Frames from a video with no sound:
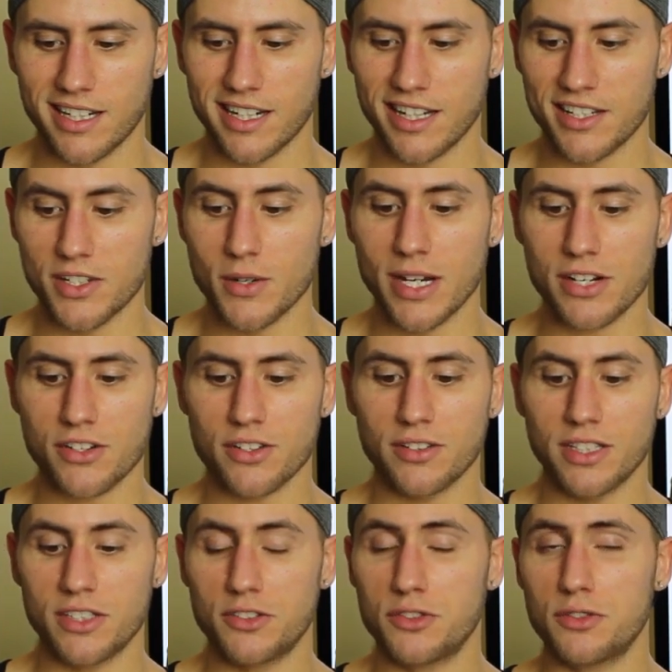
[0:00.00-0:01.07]
You
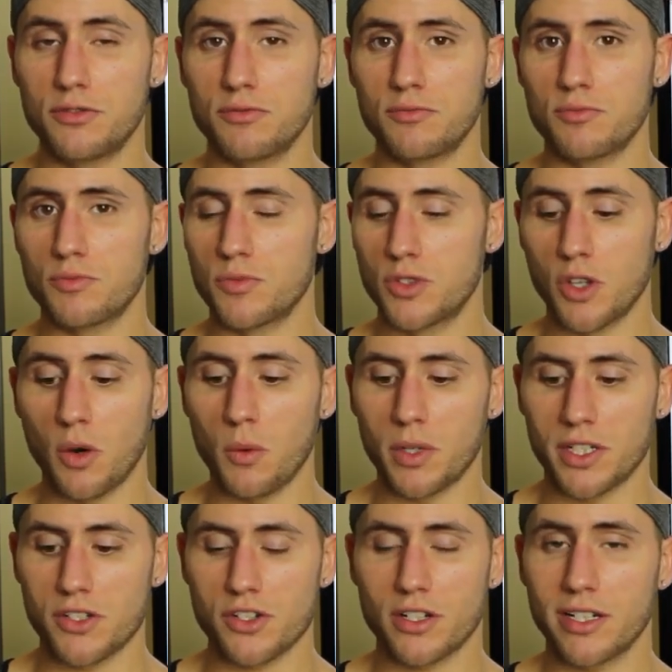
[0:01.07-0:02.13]
actually don't
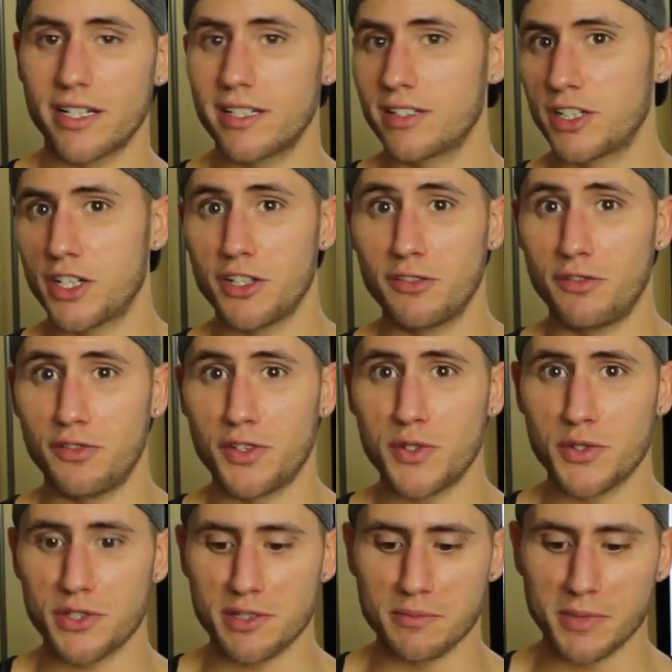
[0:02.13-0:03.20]
want to try and
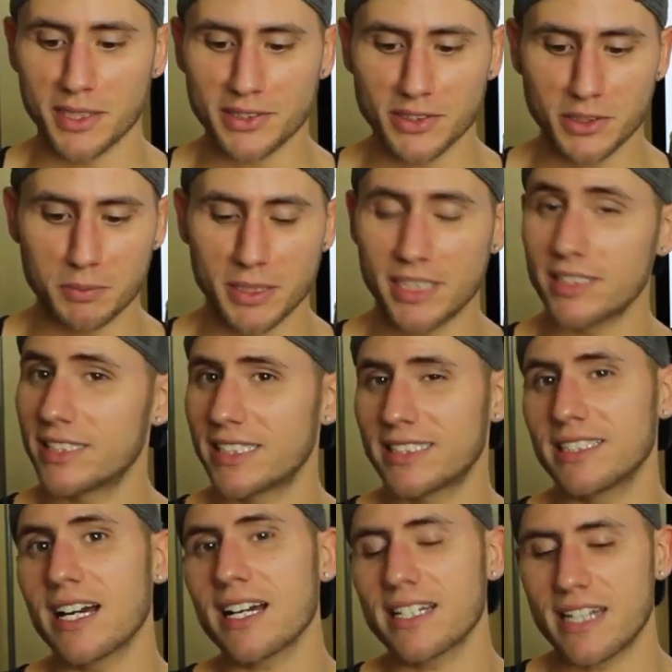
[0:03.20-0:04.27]
confuse the muscles, because
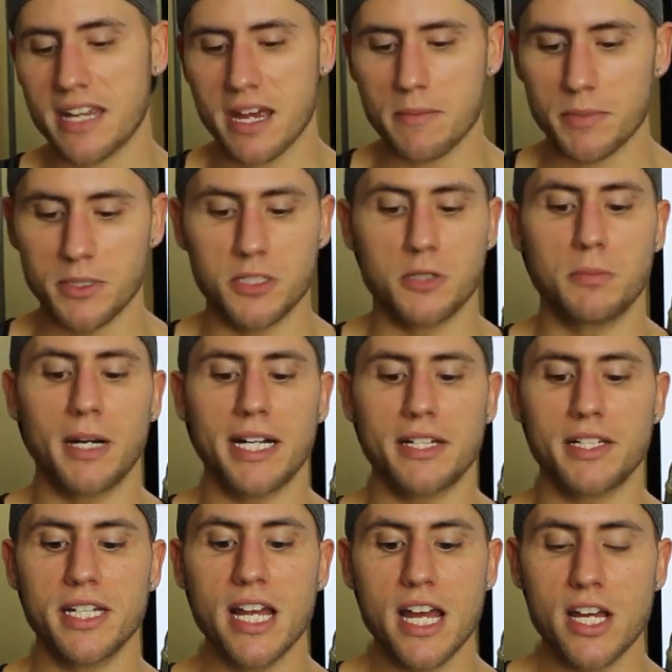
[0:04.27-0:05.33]
it's not going to happen. Your
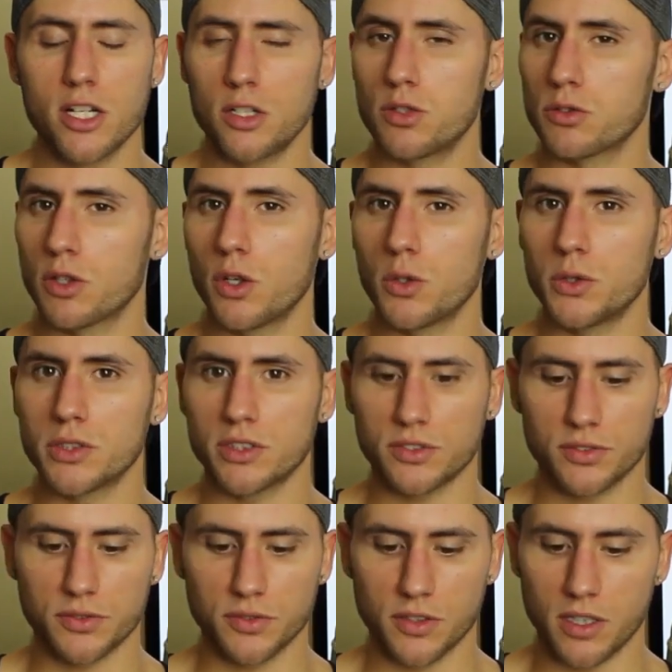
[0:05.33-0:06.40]
body
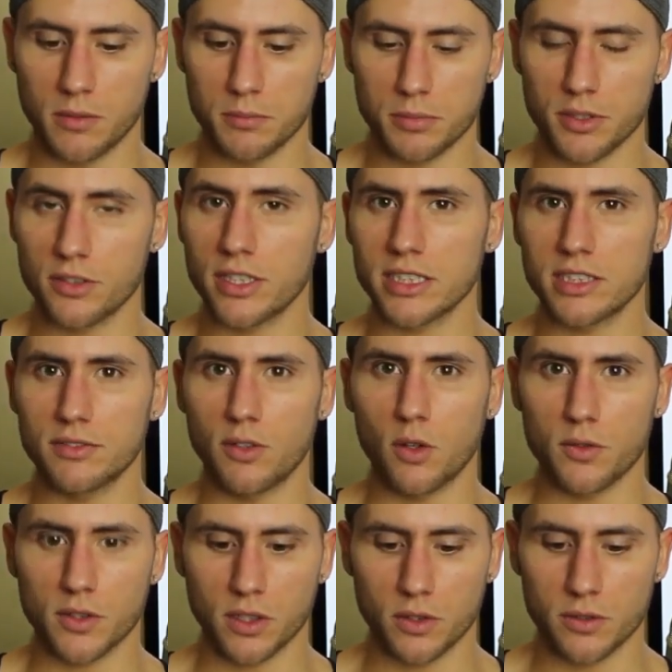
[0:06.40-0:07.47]
grows from progressive
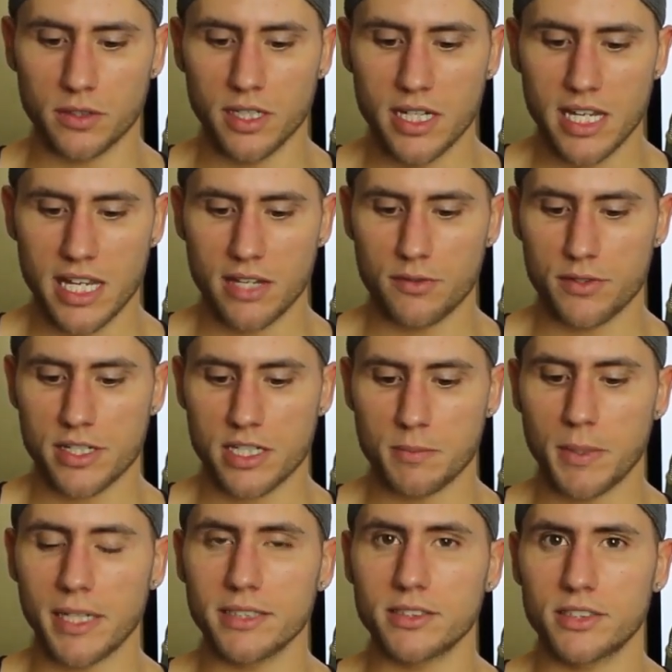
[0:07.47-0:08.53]
overload. It
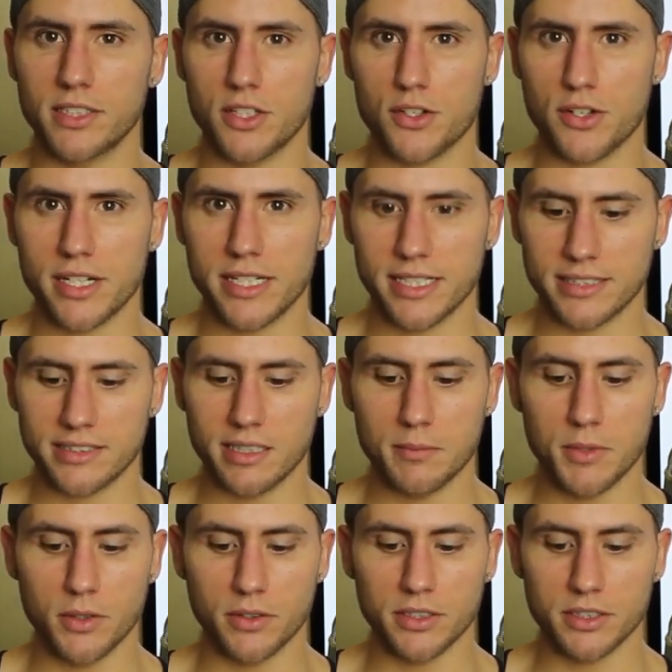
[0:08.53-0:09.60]
responds to the training
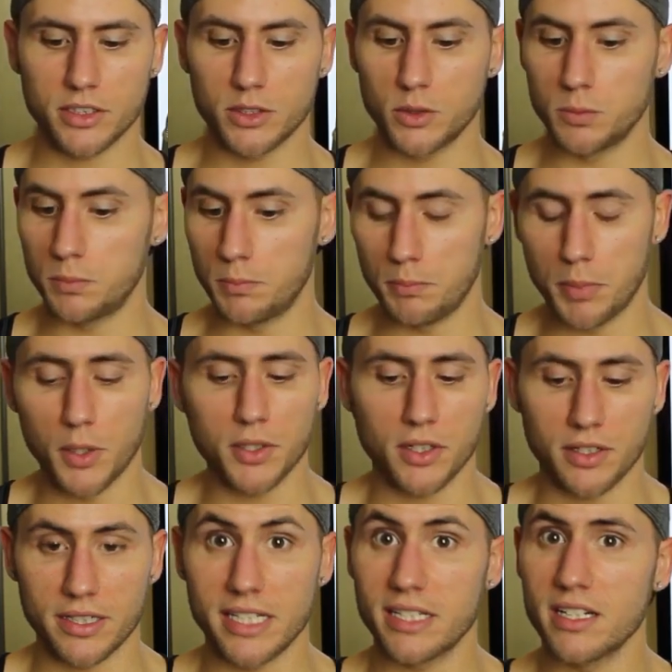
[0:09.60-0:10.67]
stimulus you put
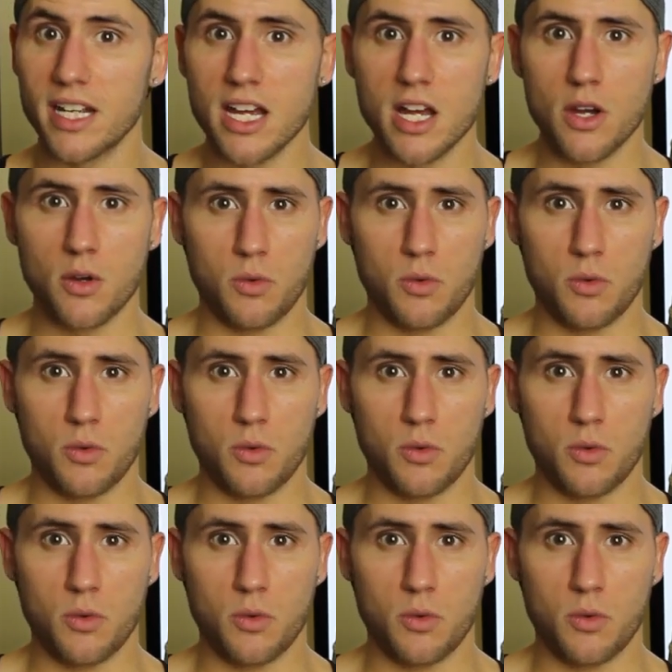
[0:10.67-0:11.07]
on it,